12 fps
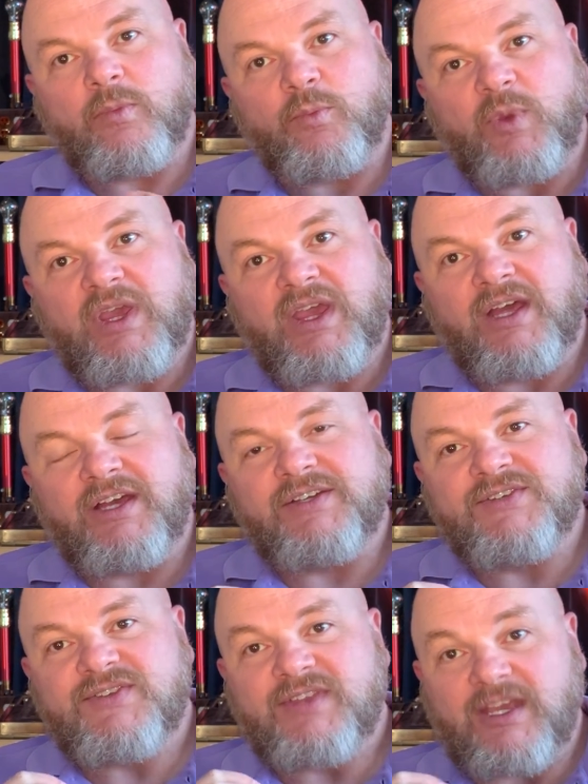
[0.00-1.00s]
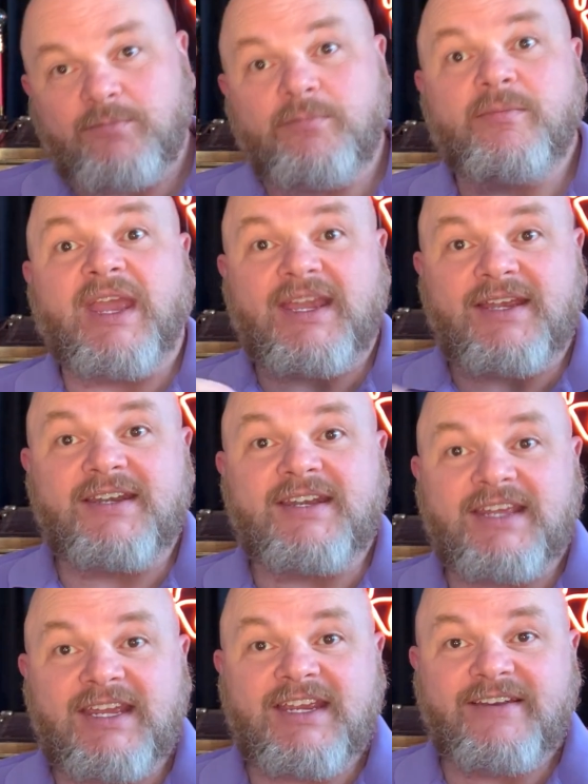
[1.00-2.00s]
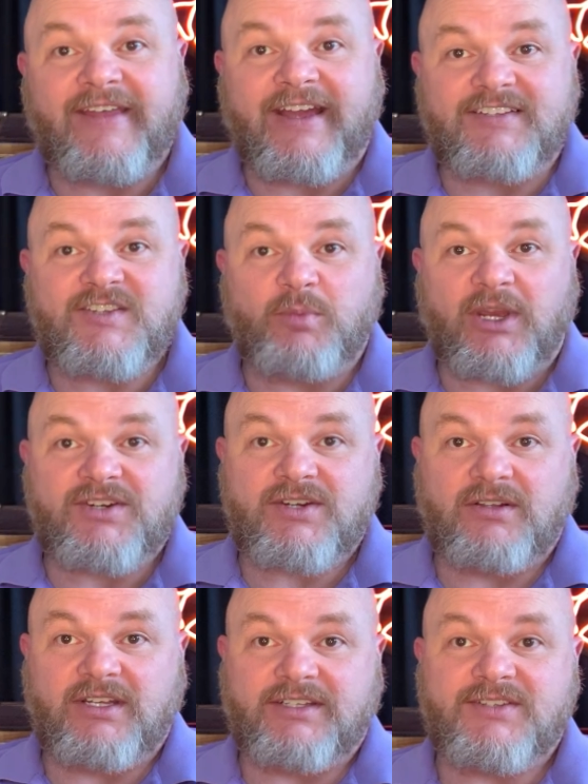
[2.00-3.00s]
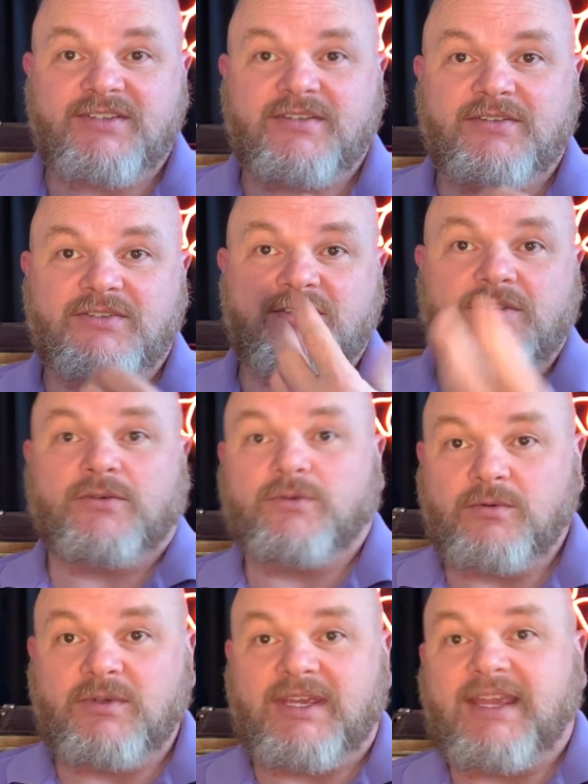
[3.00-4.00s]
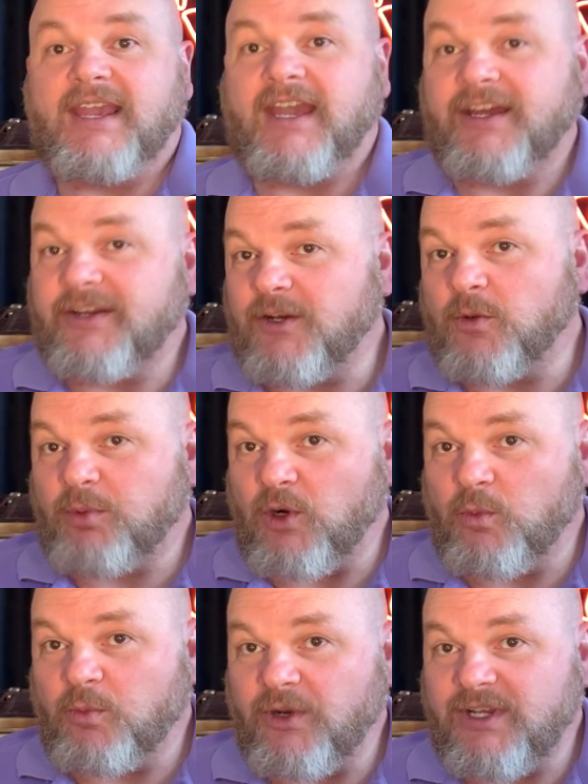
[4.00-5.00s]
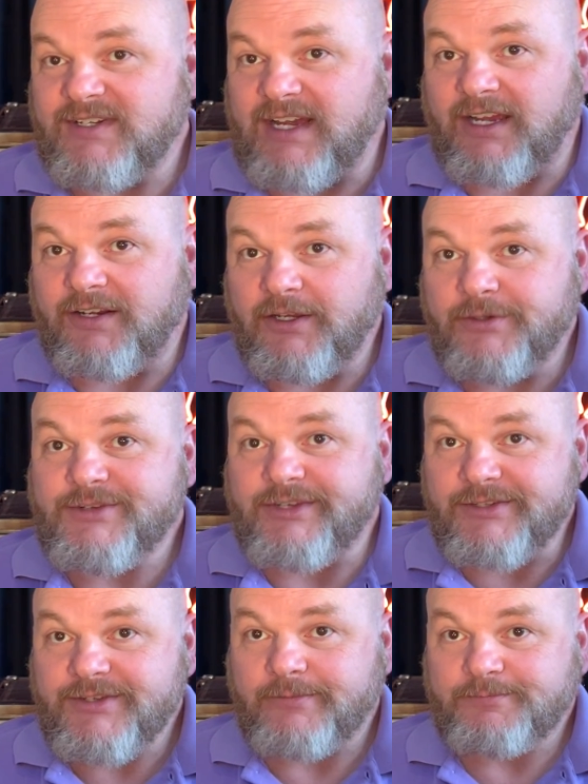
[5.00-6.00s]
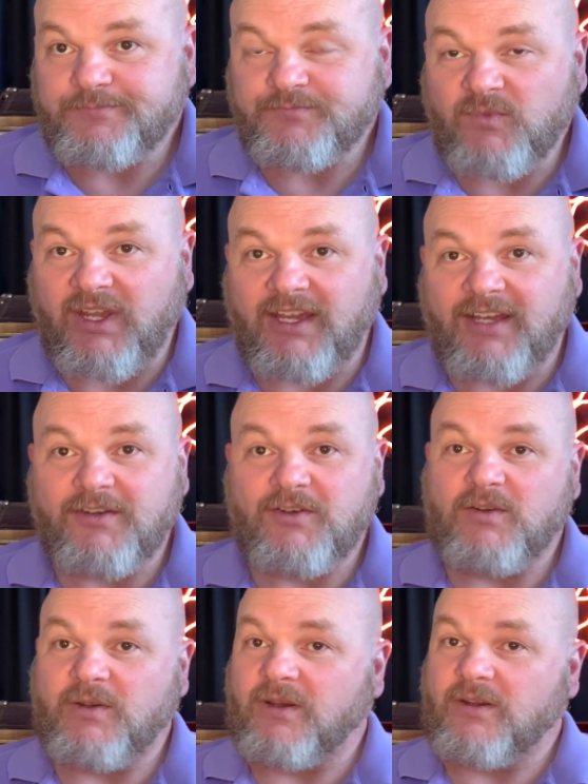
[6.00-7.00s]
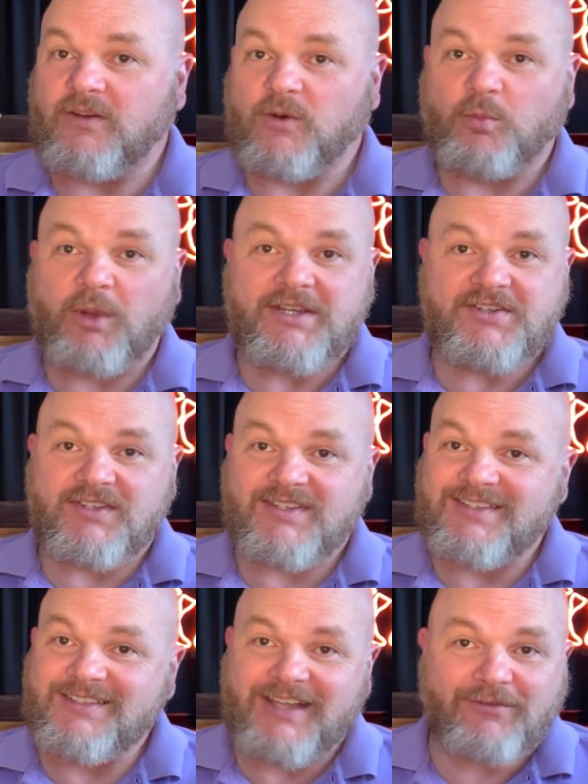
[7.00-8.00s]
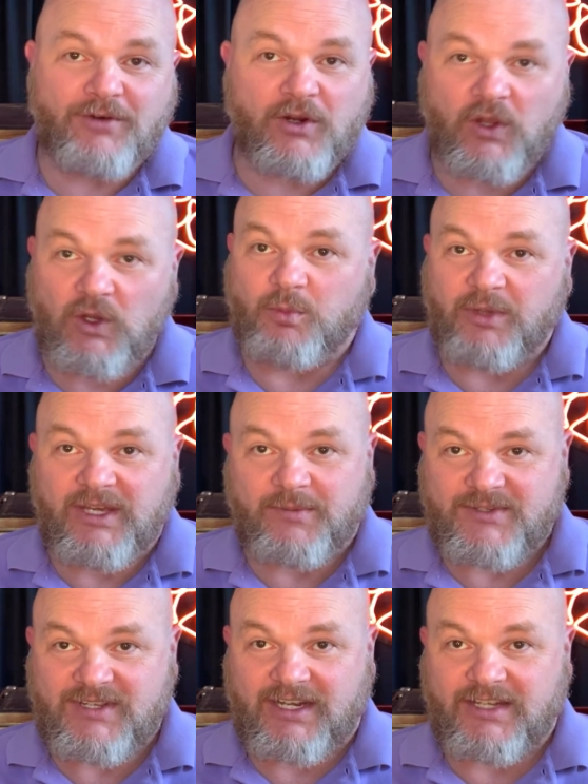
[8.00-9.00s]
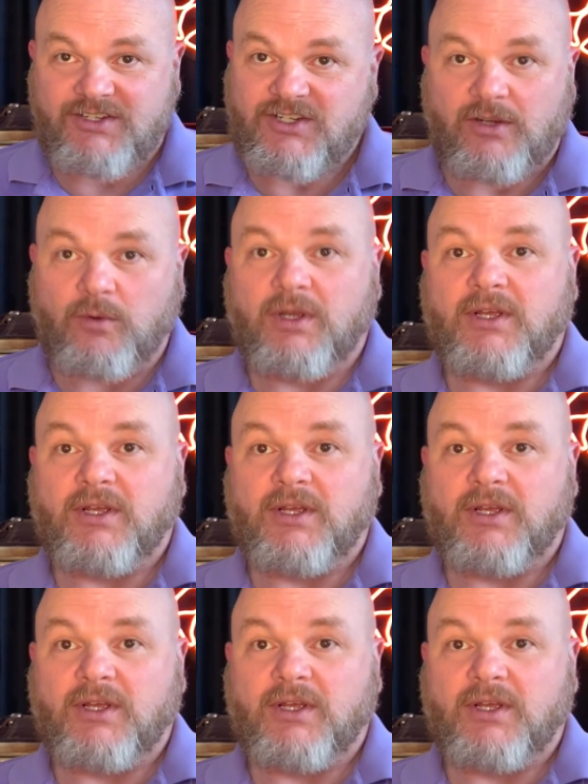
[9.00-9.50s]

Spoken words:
Because they may need that specialist to get an appropriate diagnosis. And your patient's never going to be upset at you